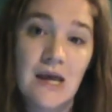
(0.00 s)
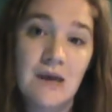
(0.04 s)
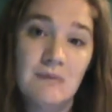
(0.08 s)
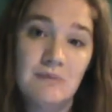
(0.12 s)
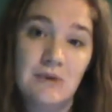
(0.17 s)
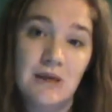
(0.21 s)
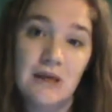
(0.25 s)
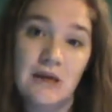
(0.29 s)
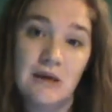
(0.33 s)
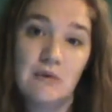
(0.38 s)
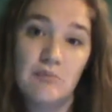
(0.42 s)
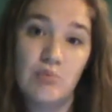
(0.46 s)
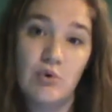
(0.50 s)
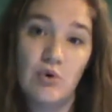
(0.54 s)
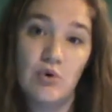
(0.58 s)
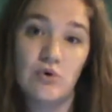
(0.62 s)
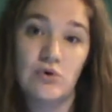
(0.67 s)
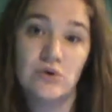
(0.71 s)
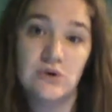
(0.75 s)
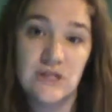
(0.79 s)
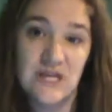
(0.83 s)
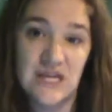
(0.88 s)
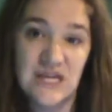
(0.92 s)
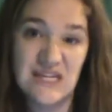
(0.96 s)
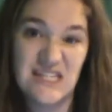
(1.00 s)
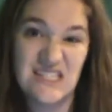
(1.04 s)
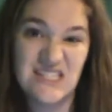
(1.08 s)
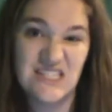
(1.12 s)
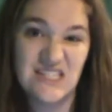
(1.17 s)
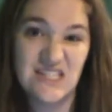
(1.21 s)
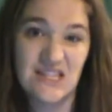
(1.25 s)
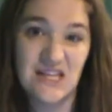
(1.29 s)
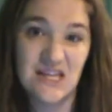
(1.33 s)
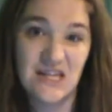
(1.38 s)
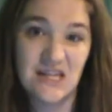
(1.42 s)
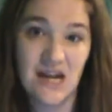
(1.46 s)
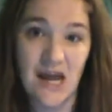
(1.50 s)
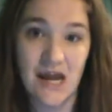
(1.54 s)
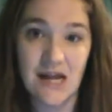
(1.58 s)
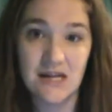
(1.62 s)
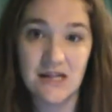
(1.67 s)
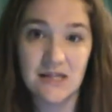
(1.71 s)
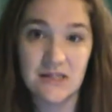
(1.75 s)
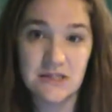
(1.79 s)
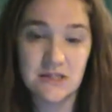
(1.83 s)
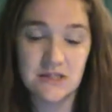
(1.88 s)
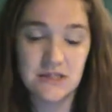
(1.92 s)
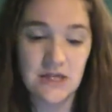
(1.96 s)
being pulled into the
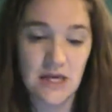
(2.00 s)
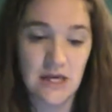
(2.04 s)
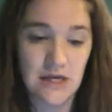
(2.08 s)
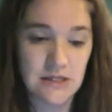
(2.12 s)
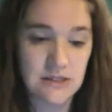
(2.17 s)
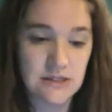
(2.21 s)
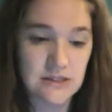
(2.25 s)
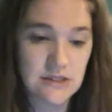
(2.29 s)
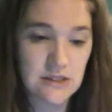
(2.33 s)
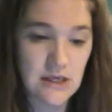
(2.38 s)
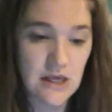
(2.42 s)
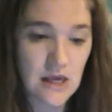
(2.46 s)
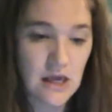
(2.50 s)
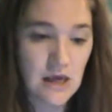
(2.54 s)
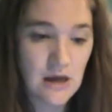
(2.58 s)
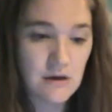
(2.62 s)
United States.